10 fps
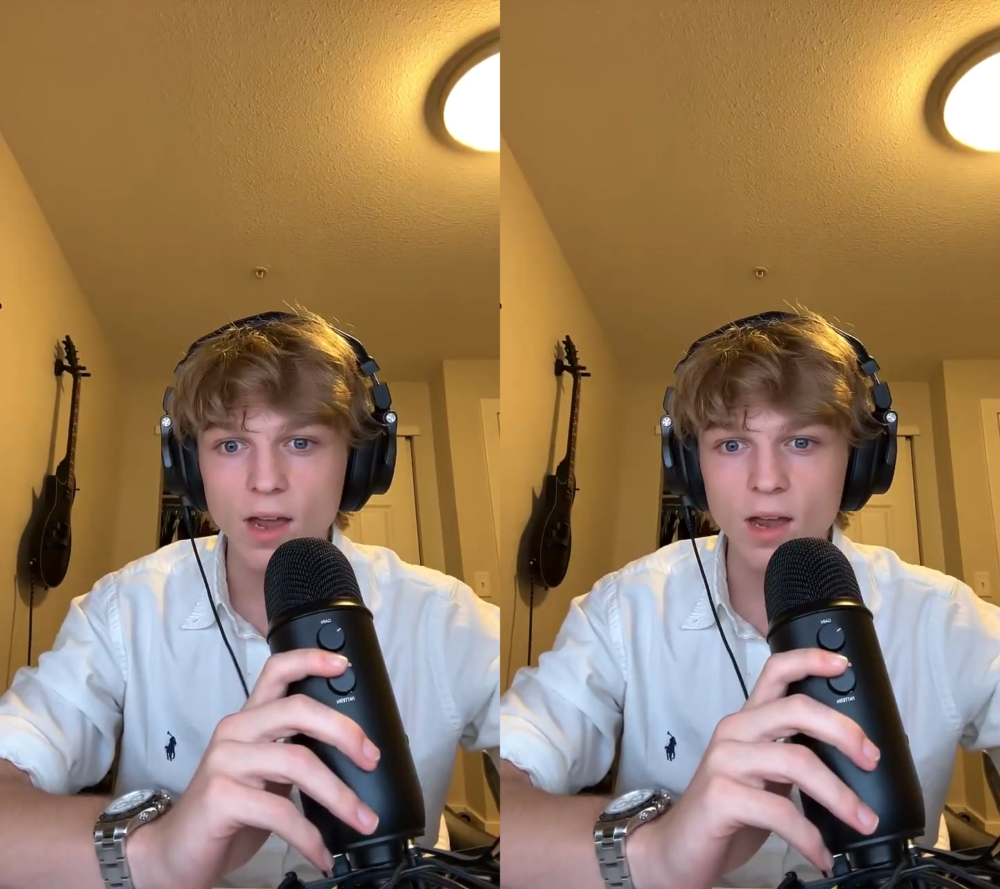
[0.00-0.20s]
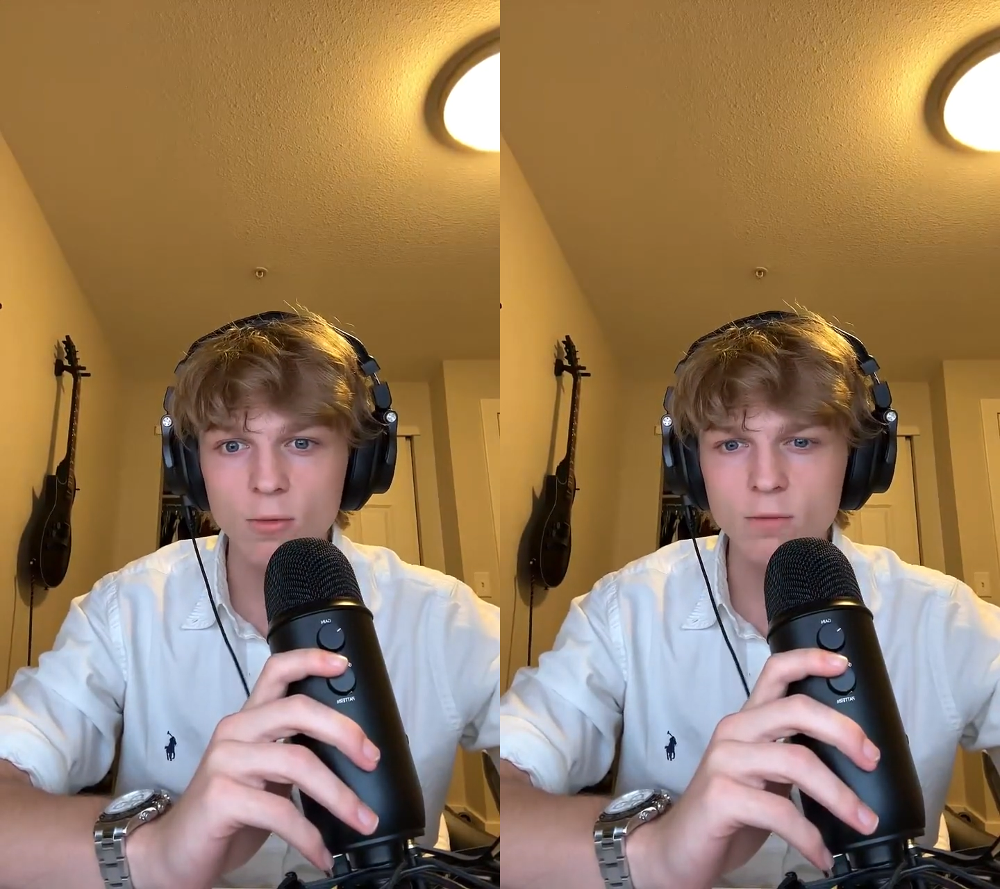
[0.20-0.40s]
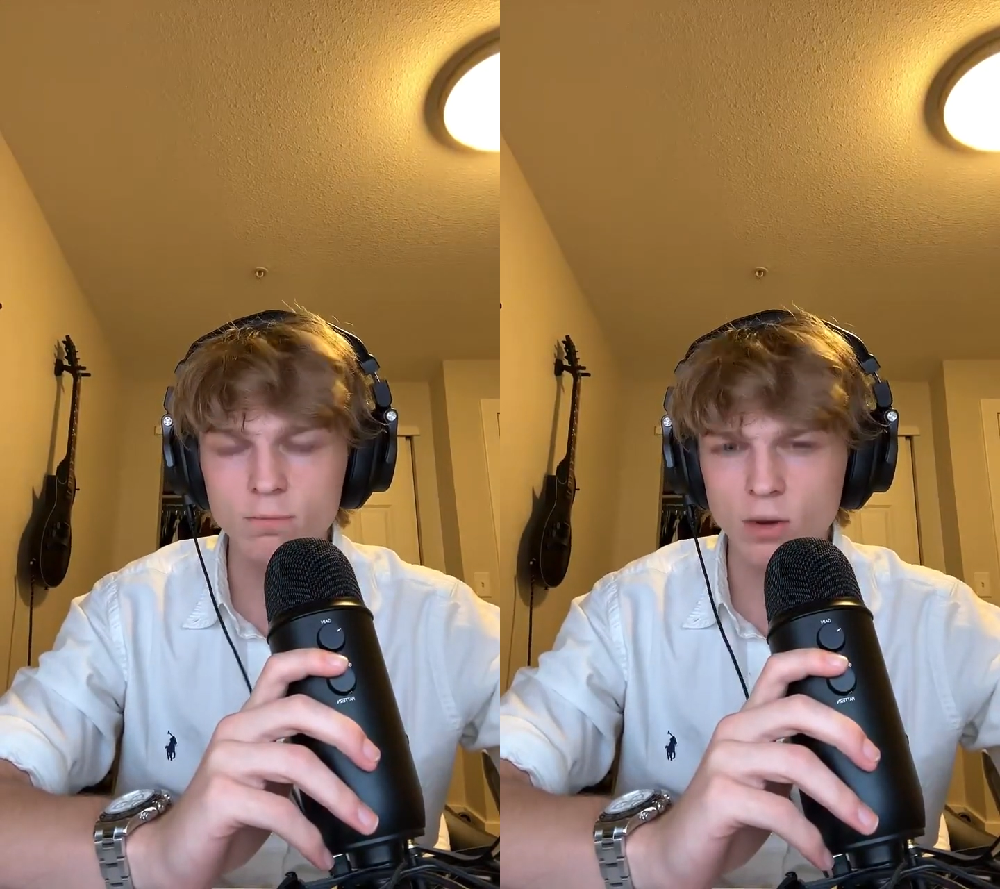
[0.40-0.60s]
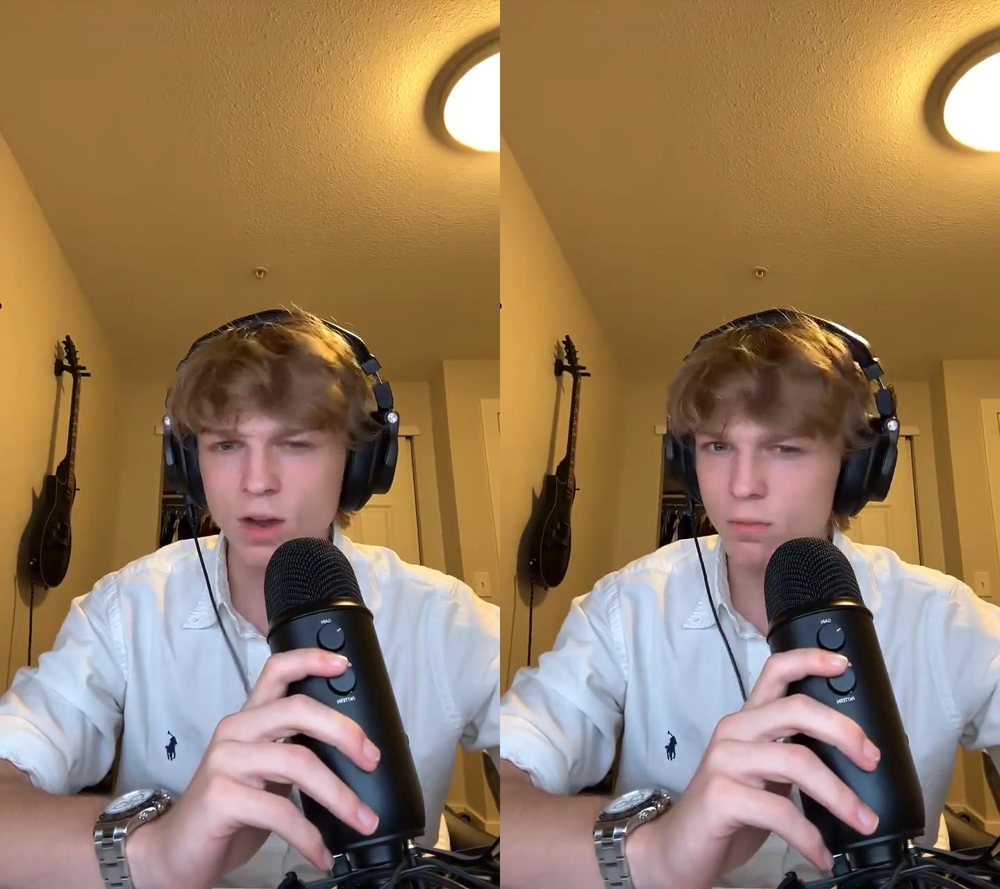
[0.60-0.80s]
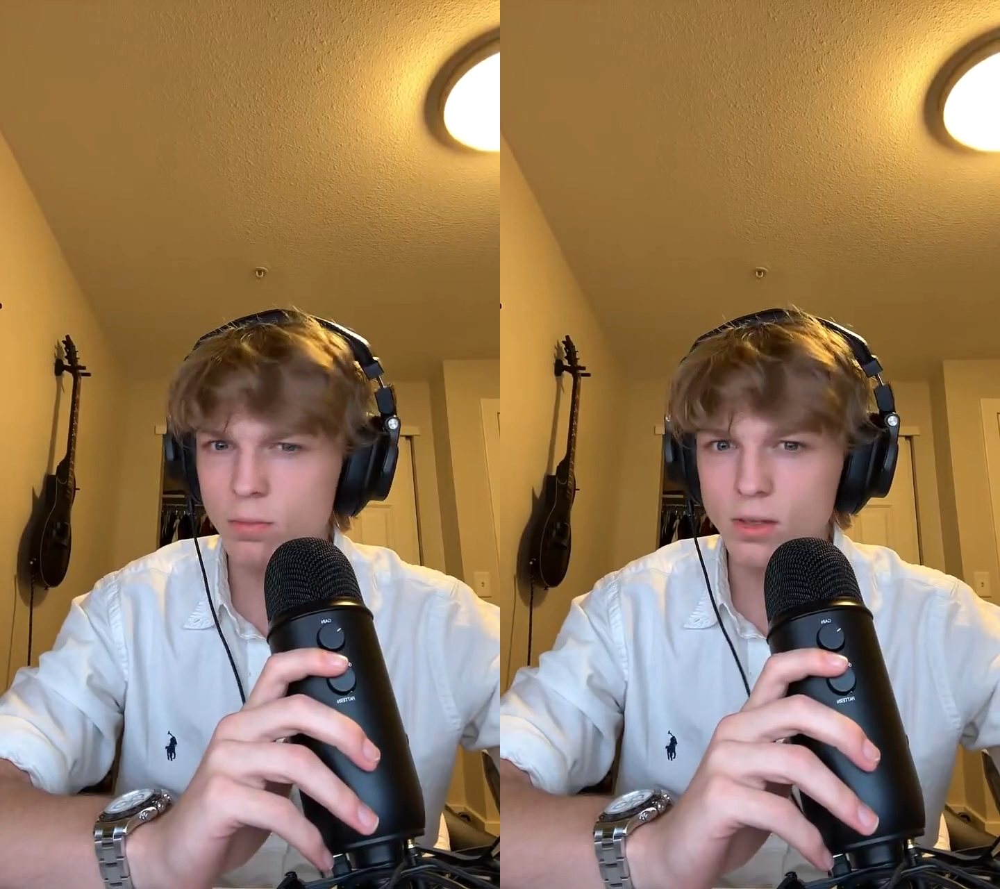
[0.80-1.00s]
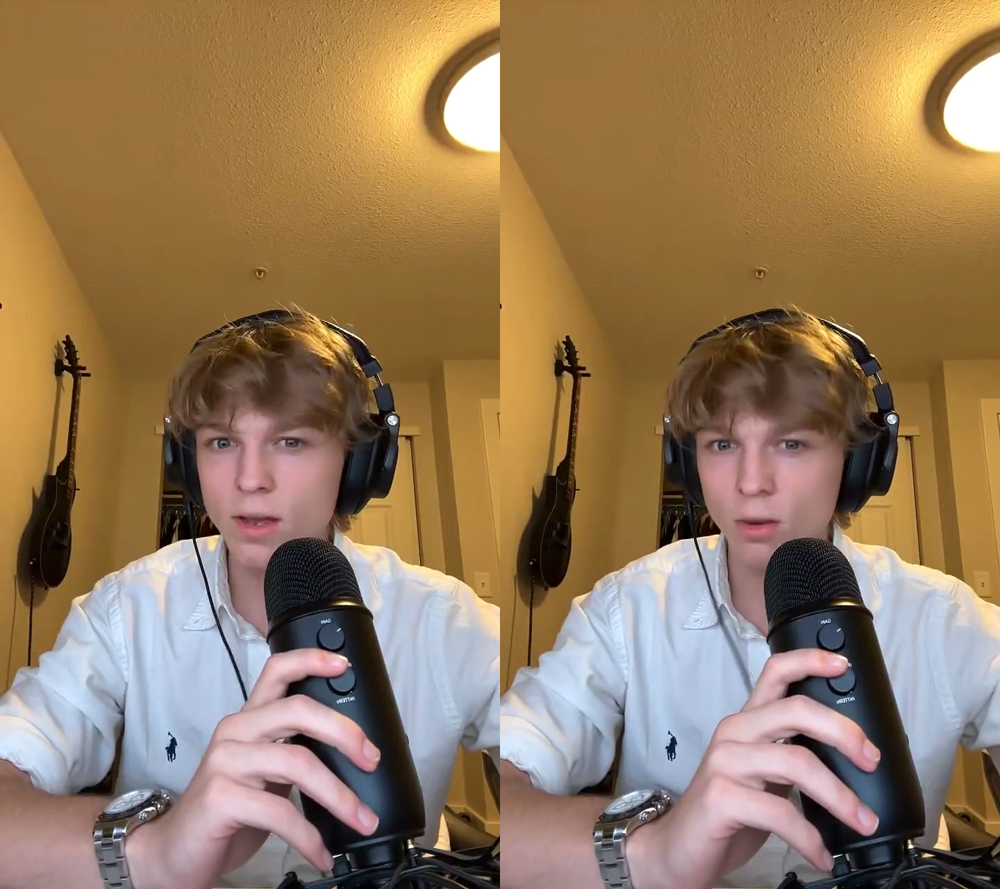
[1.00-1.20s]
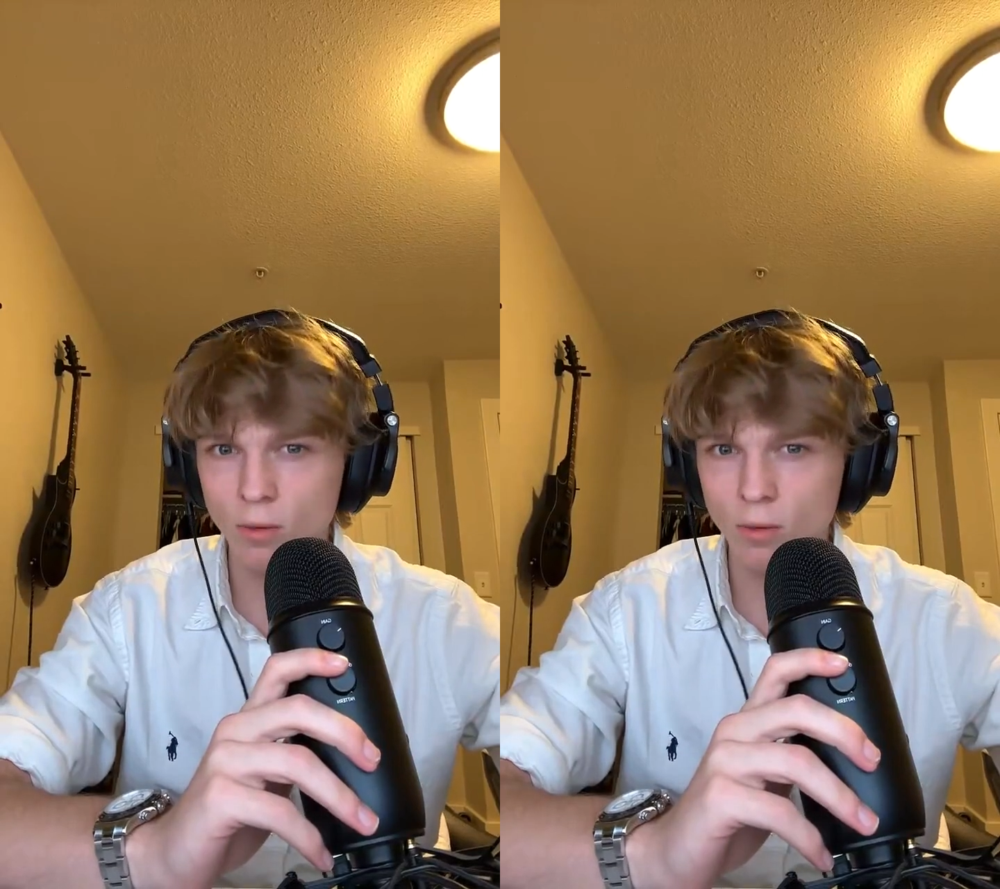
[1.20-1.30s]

I would probably like